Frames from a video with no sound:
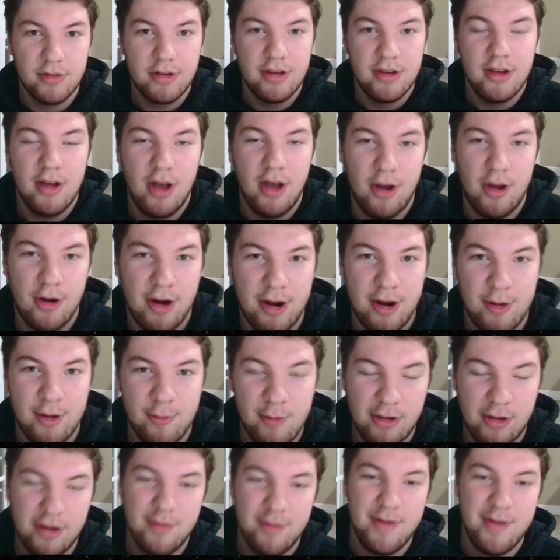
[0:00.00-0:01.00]
All right,
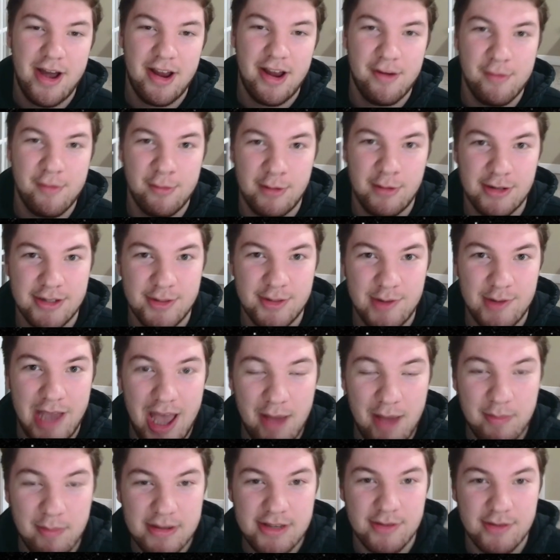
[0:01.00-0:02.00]
welcome back everyone to
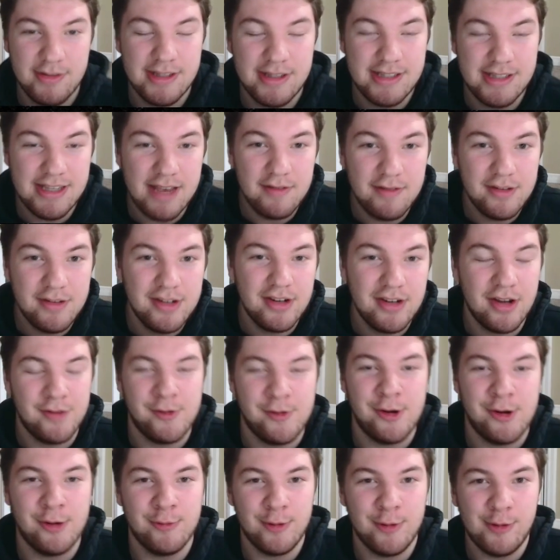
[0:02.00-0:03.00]
episode 7 of
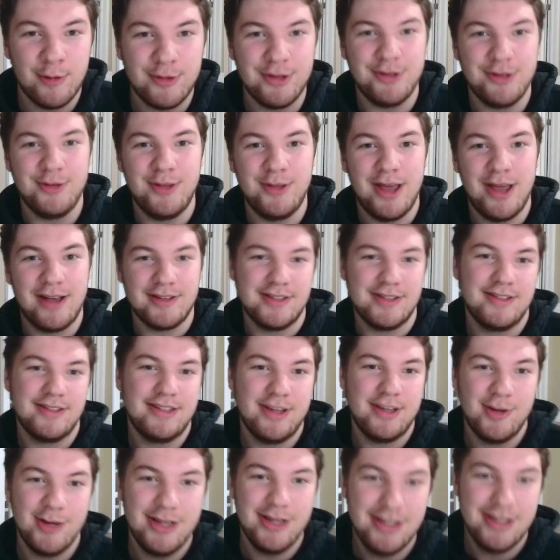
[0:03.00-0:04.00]
our Road to 2000
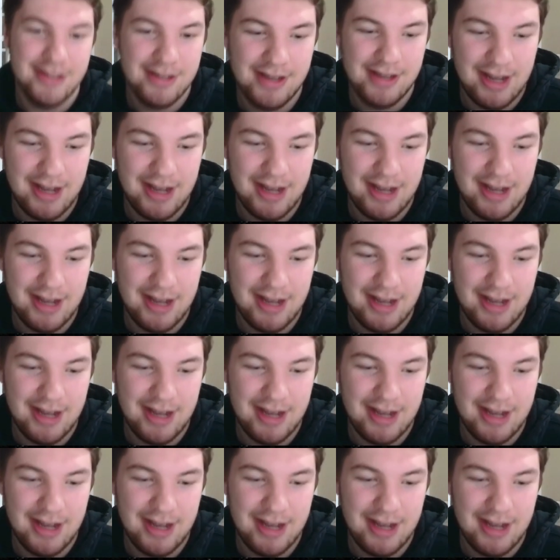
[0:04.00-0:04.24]
series.